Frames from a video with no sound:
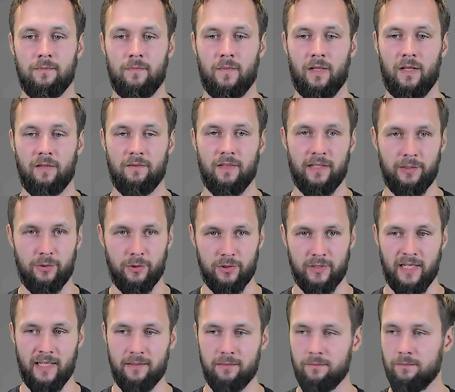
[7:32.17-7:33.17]
Then you're
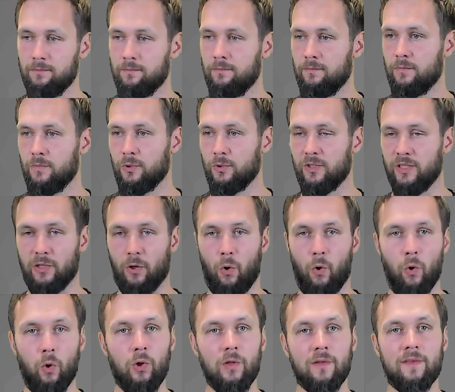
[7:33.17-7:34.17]
done. You did
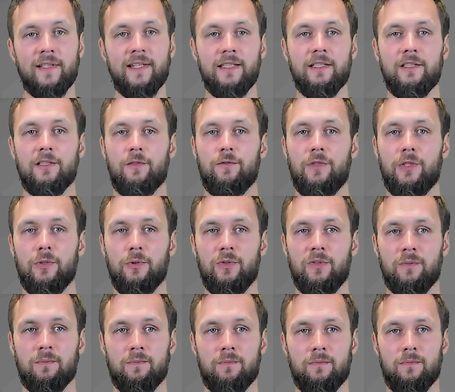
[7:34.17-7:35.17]
all the interviews.